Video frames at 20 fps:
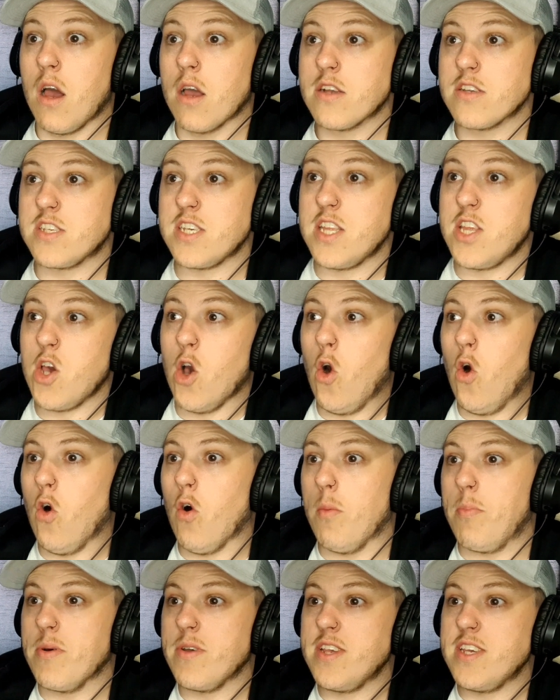See the
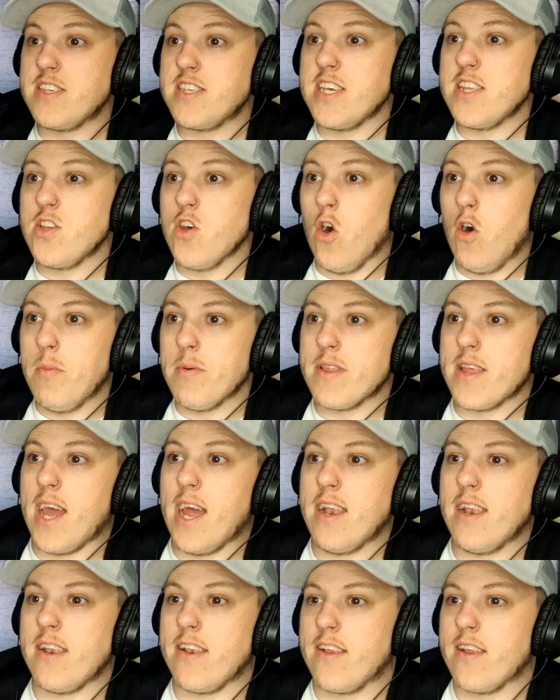orb? You see the orb at the
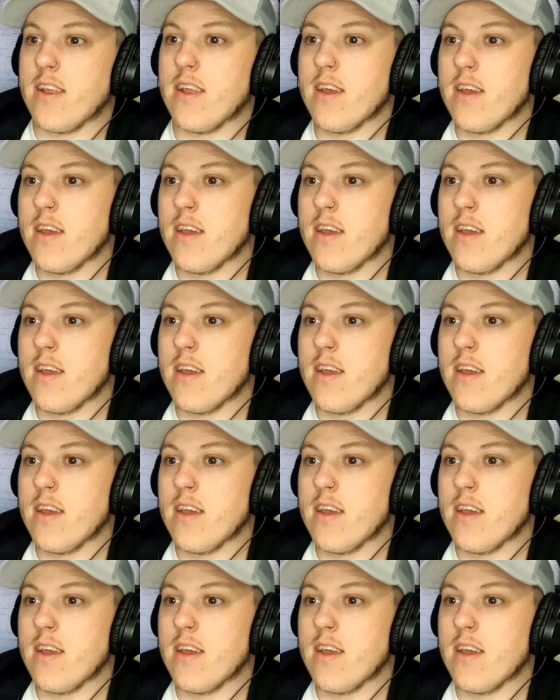end?